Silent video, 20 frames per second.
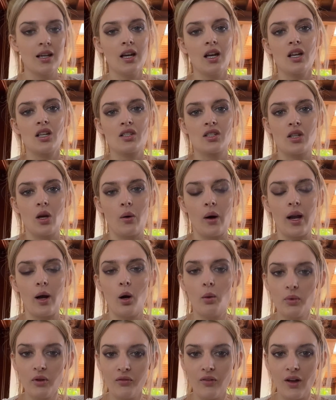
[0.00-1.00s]
So I hope
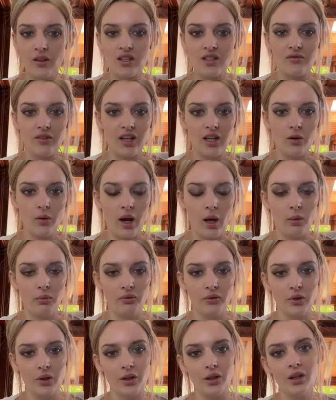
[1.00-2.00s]
you found this video
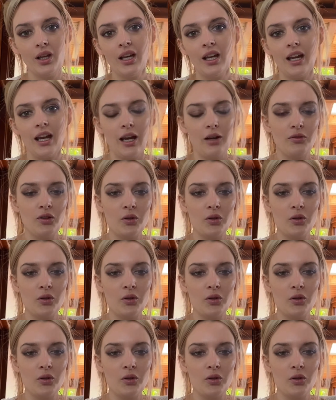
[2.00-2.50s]
helpful. If you